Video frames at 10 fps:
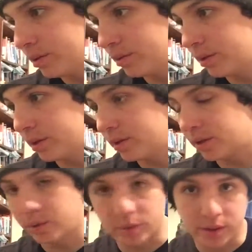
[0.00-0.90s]
What else
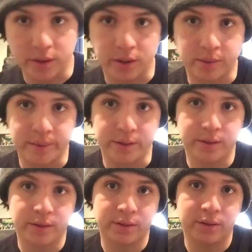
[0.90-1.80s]
did I want to talk about?
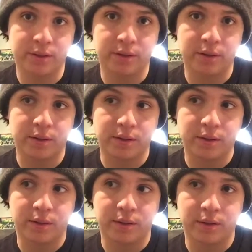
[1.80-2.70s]

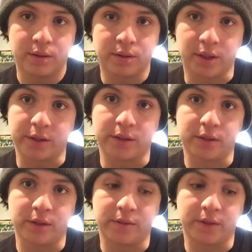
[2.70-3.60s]
Lots of
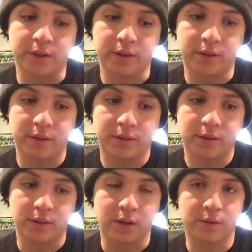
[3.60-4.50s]
stuff, I guess.
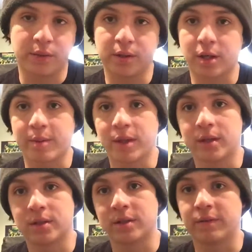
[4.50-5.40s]
I always want to talk about
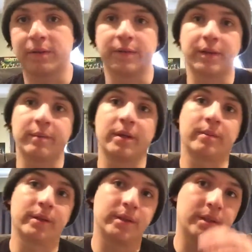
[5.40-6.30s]
lots of stuff and I forget about it
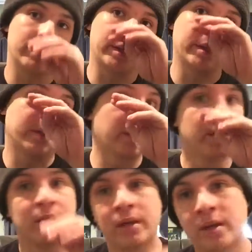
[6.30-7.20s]
by the time I get here.
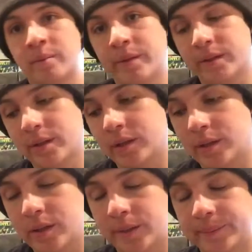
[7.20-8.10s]
But,
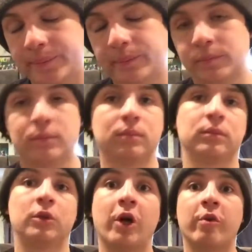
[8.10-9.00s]

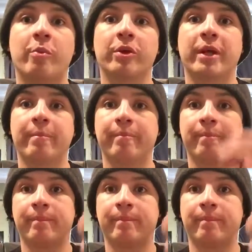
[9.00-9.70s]
garden report time.